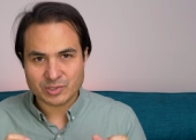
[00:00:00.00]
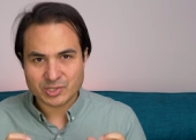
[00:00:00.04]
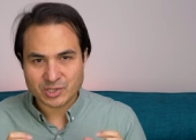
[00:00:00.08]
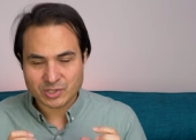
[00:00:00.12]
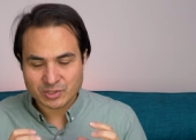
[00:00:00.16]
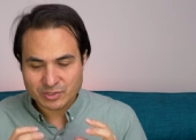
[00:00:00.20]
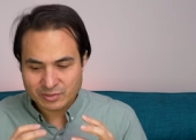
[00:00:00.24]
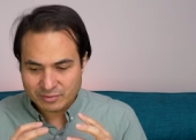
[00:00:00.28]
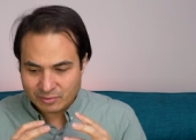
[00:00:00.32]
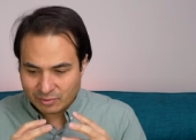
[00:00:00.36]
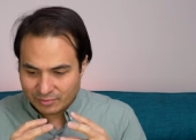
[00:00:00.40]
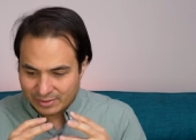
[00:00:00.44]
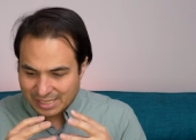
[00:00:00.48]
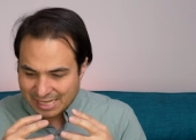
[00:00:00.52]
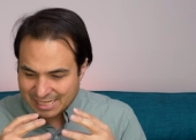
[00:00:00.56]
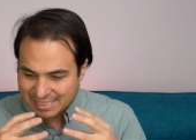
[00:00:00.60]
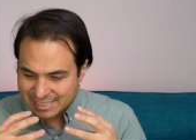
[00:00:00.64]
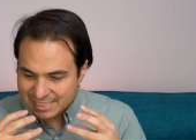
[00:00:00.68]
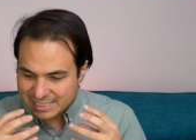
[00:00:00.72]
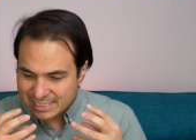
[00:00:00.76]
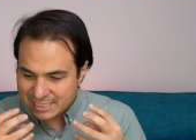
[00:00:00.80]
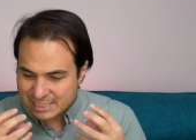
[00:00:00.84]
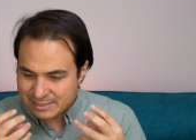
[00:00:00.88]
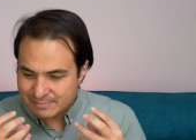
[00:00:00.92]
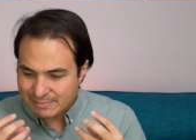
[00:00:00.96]
So you've got that
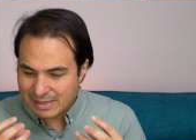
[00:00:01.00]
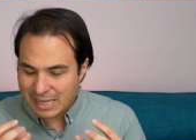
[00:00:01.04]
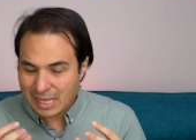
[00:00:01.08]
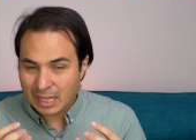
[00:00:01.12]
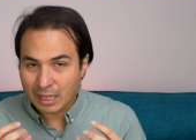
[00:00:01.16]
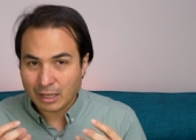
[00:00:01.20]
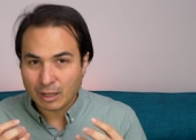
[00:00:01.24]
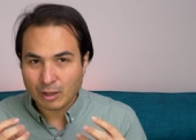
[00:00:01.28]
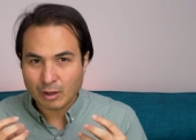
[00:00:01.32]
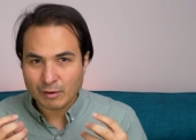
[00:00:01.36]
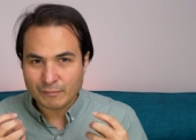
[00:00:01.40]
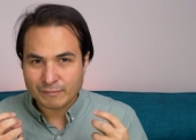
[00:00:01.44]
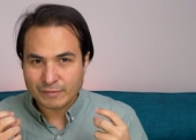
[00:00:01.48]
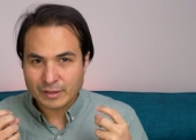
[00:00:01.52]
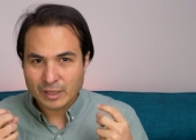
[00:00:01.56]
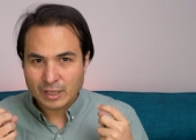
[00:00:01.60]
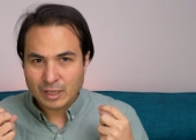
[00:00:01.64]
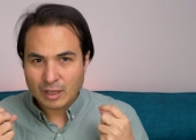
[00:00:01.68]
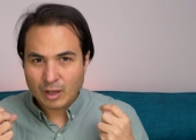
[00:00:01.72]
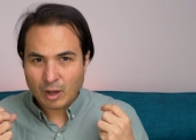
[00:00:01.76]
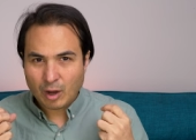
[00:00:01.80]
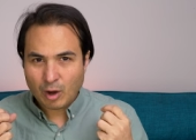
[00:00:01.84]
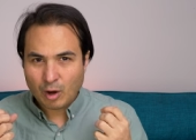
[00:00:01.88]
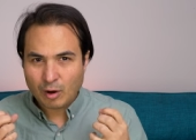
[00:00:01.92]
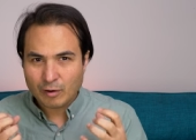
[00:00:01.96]
smell of,
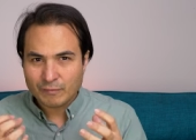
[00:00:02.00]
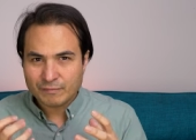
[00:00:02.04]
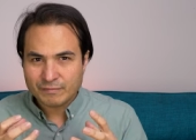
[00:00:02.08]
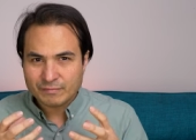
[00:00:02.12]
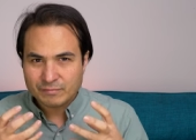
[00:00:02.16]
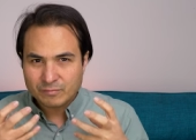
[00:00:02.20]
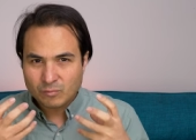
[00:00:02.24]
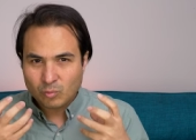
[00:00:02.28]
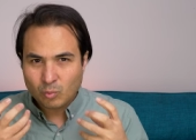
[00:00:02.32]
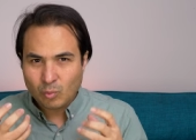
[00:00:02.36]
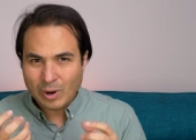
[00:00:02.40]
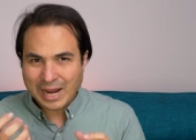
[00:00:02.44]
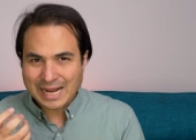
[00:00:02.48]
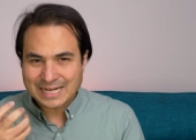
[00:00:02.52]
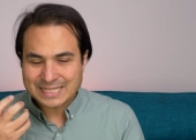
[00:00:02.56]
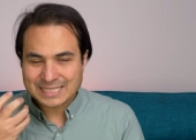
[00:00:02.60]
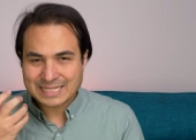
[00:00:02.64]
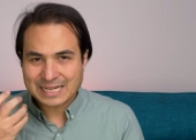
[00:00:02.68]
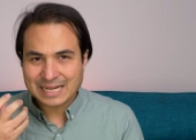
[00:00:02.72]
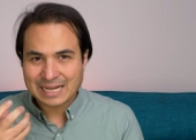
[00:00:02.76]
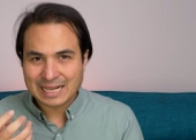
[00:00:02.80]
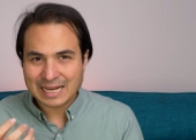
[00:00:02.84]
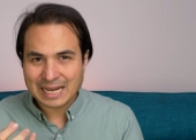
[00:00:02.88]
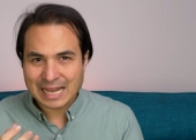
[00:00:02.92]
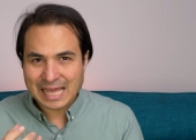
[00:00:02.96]
of wet
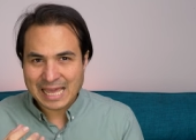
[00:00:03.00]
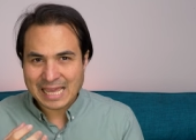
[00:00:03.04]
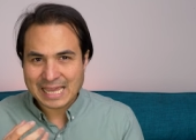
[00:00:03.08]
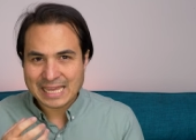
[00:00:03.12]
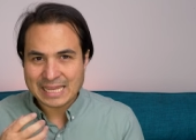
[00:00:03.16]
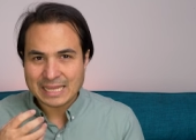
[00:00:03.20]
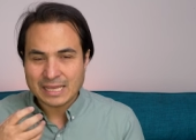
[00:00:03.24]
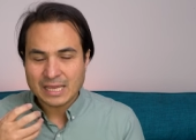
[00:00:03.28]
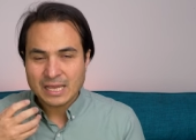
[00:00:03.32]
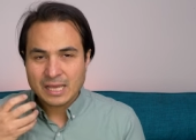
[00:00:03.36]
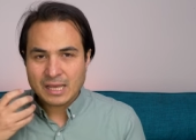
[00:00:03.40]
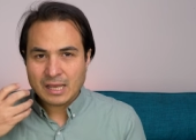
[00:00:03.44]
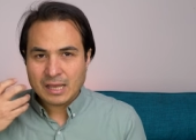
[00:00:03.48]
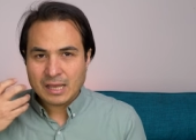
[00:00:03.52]
clay,